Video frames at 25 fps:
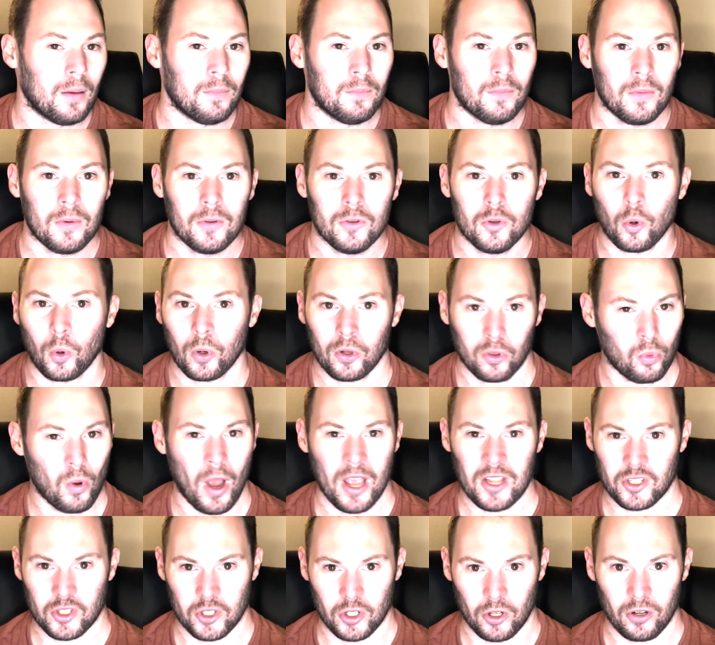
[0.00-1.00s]

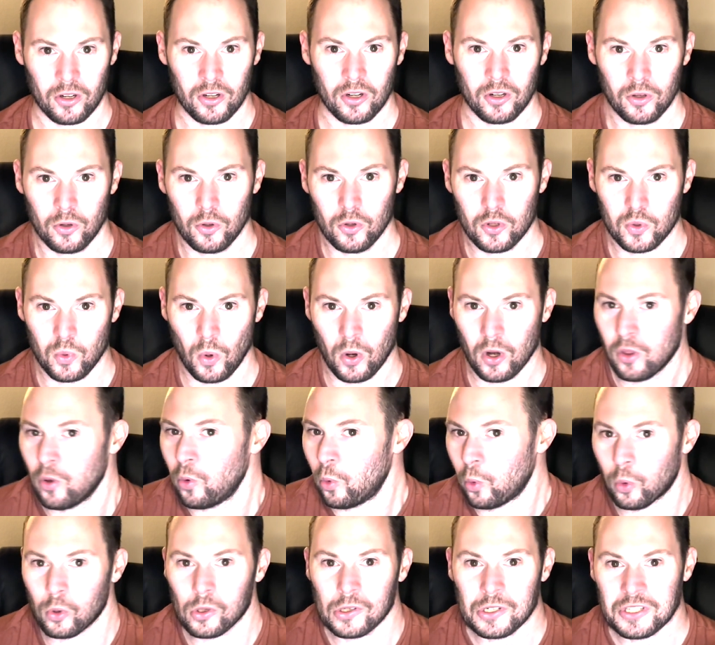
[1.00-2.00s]
Northwestern, who's one of the
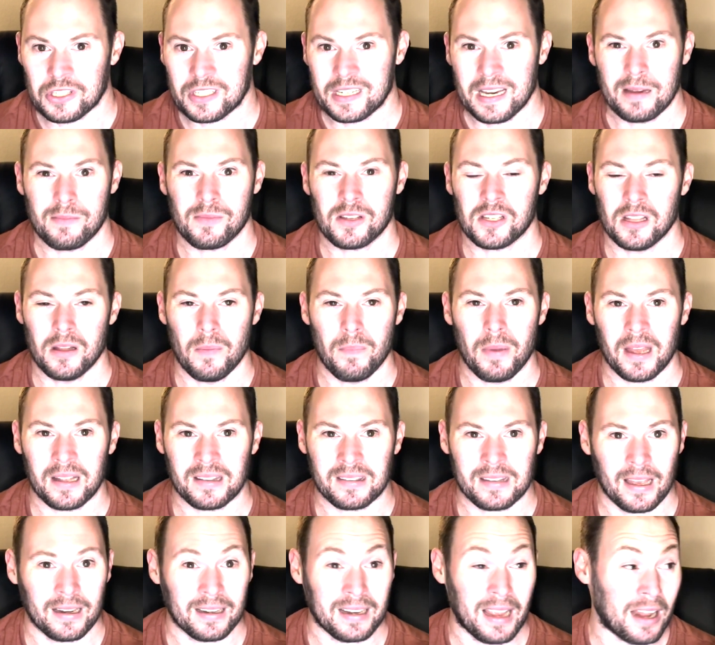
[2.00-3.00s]
worst teams in the Big
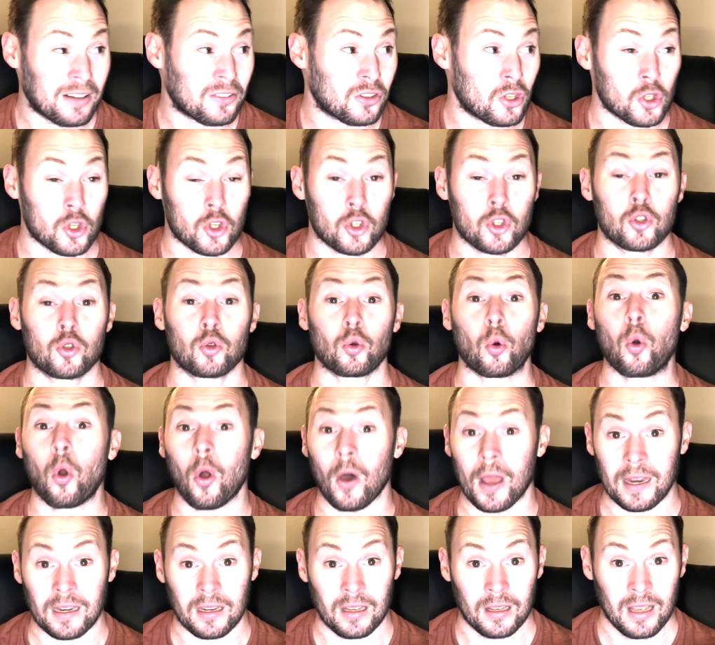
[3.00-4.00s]
Ten. Got
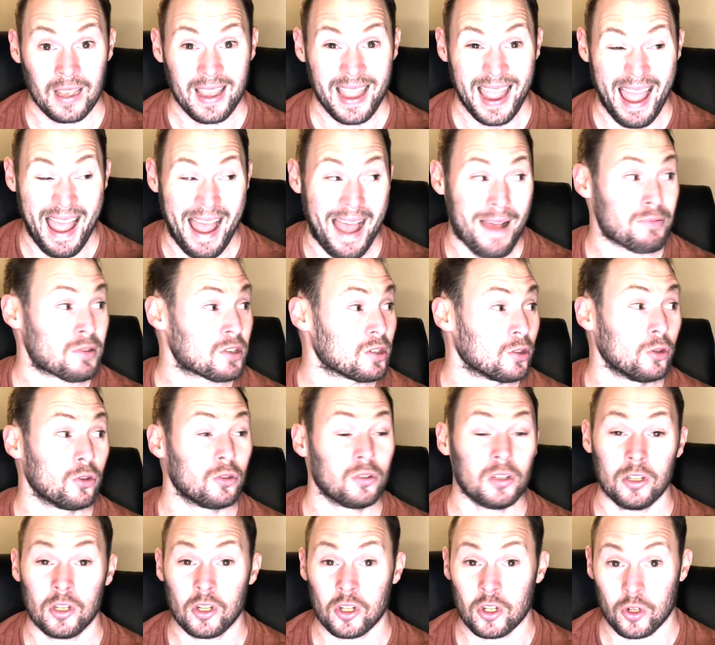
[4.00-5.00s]
destroyed.
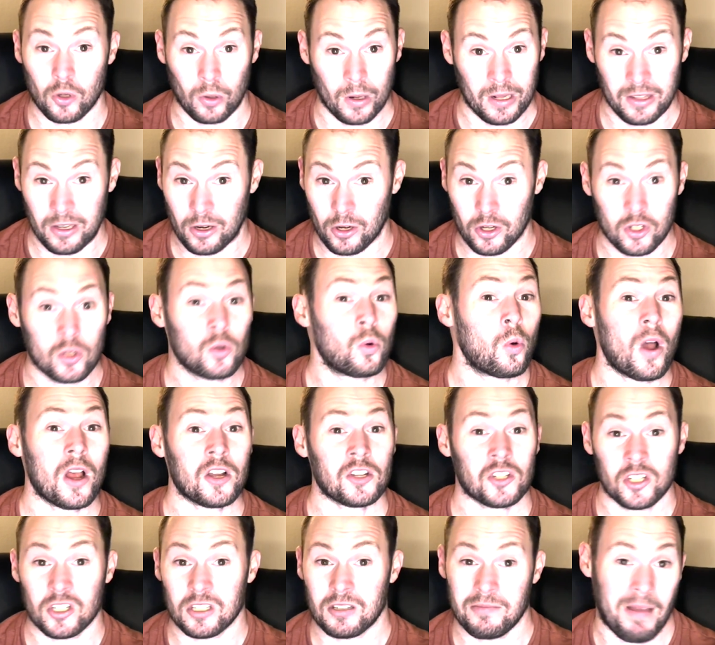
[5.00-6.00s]
Absolutely destroyed. There's
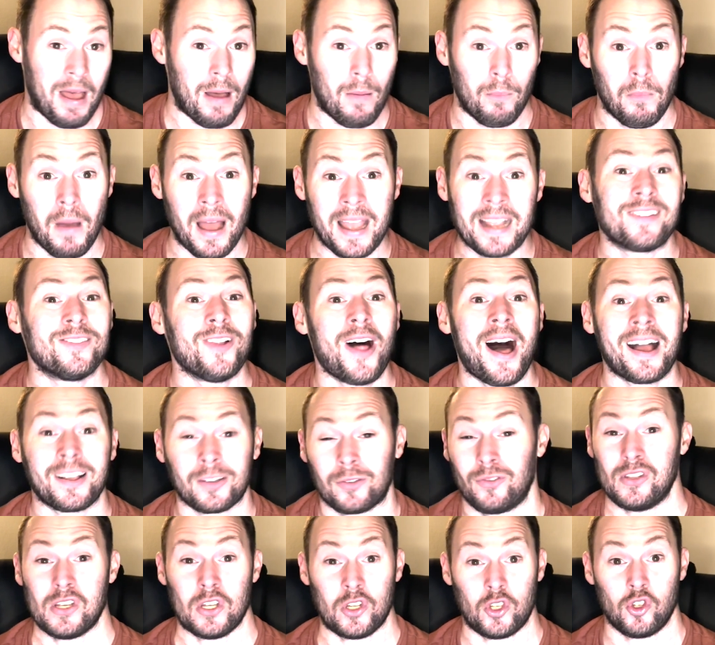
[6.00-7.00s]
questions about Mike
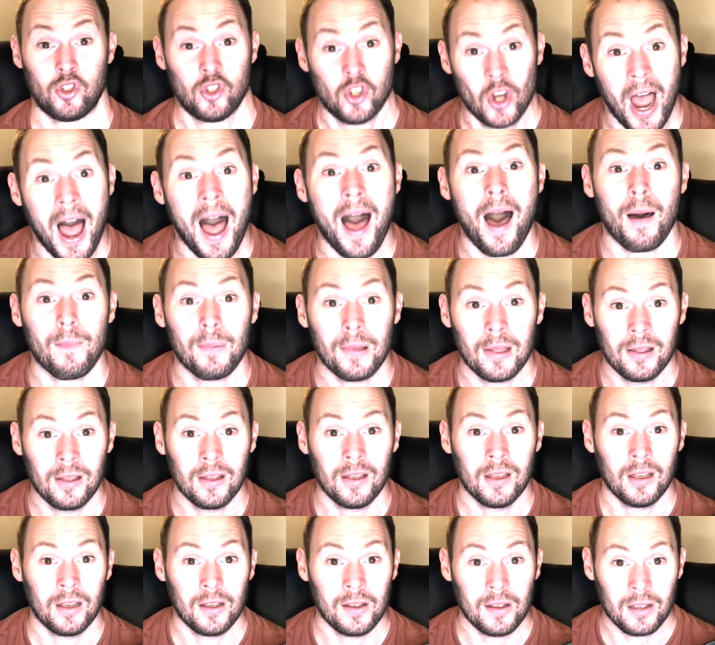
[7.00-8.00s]
Loxley's job,
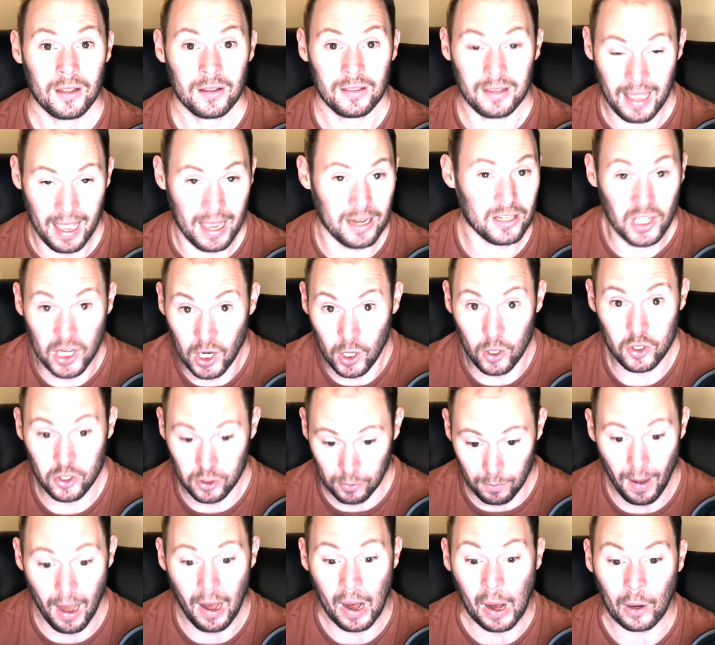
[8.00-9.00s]
the head coach
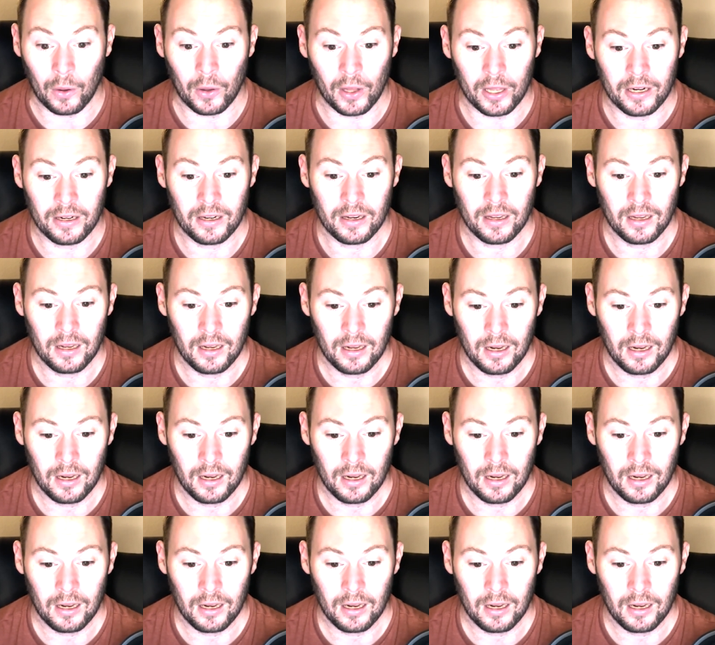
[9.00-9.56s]
of Maryland.